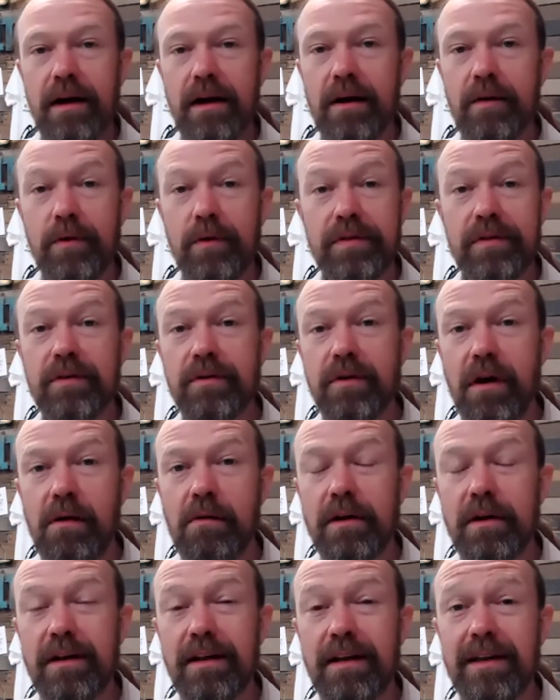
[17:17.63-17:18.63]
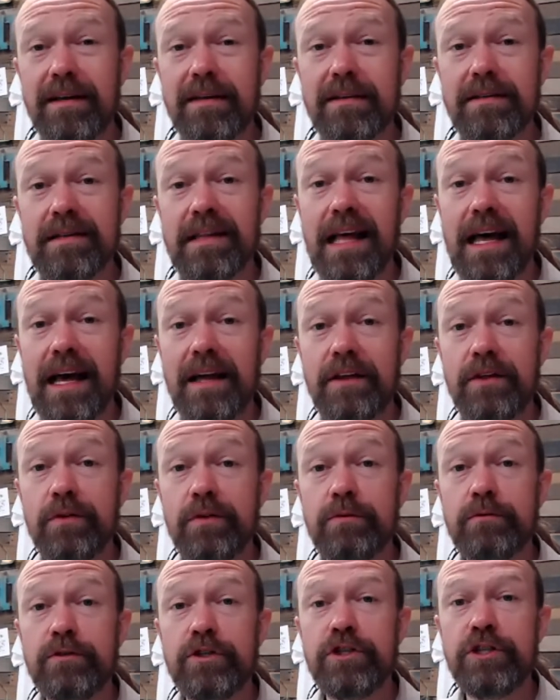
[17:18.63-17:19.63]
with you, Cohen, is that you
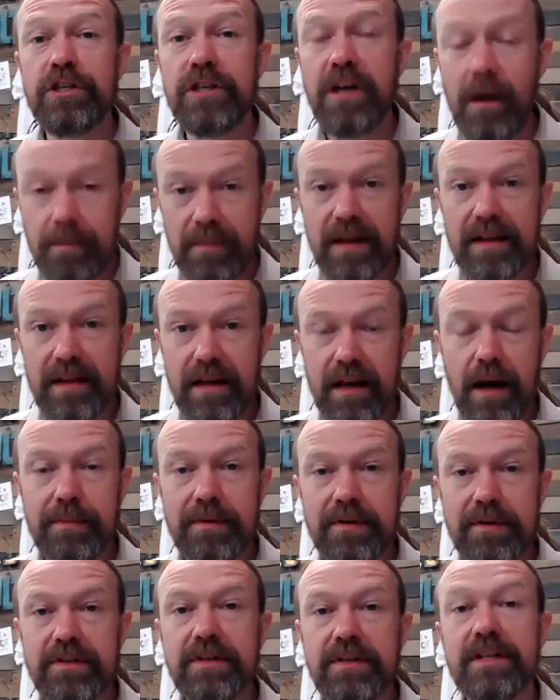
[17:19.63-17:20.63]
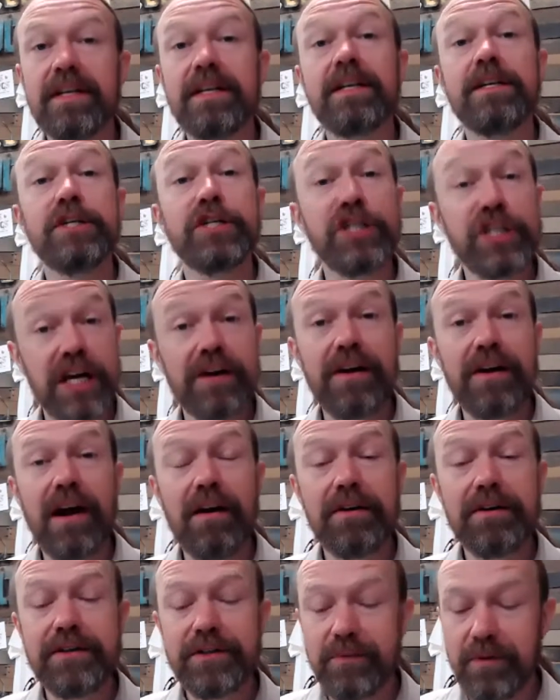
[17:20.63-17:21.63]
jump at the opportunity to share
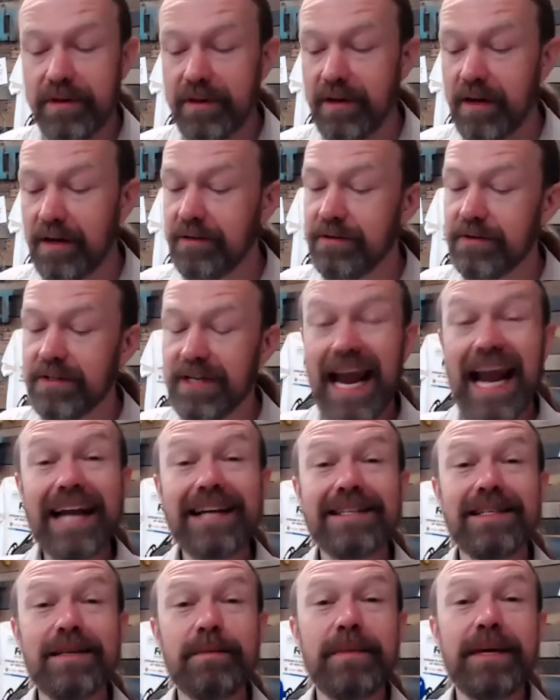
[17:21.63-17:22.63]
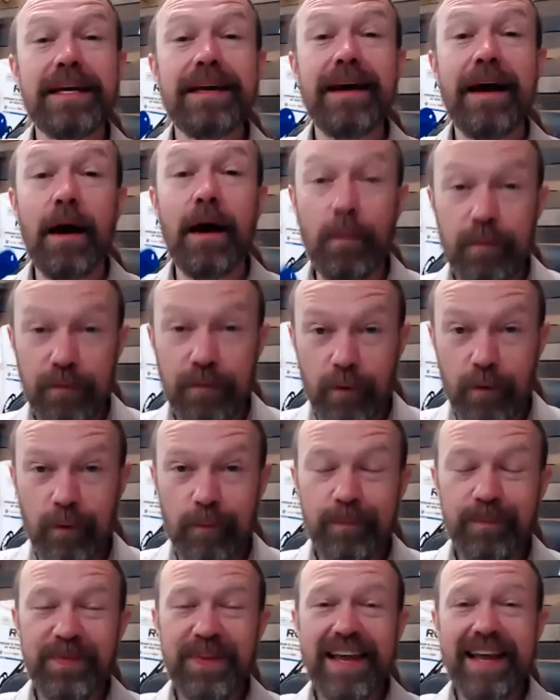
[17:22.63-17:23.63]
knowledge with others and to be helpful.
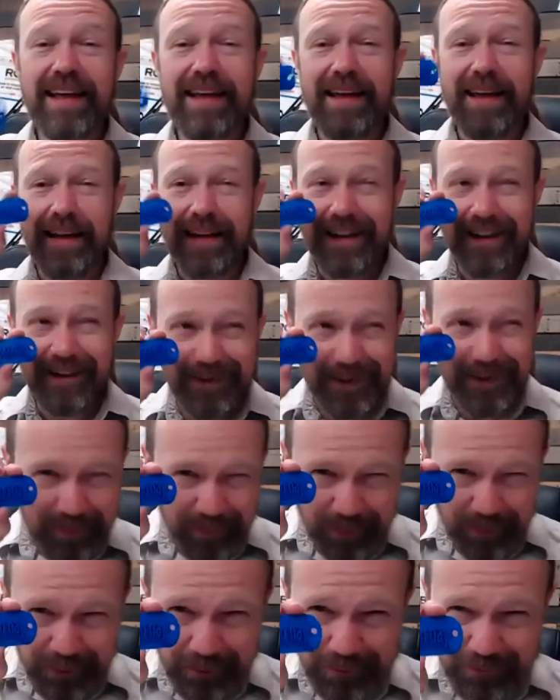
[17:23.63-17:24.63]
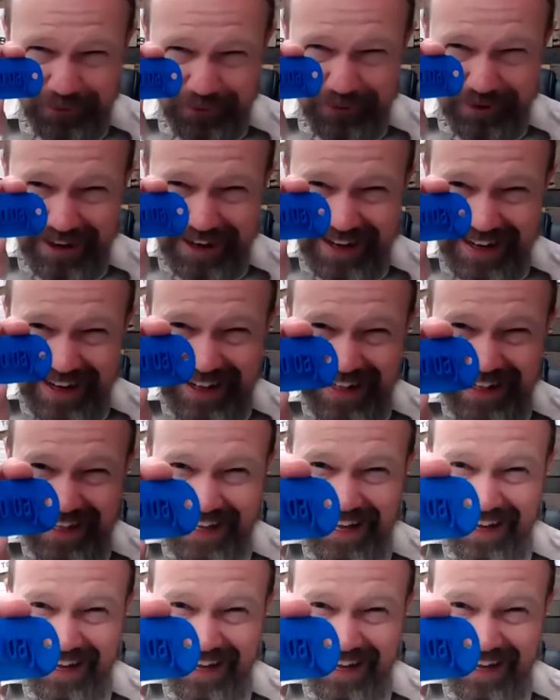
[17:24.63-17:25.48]
And here's proof that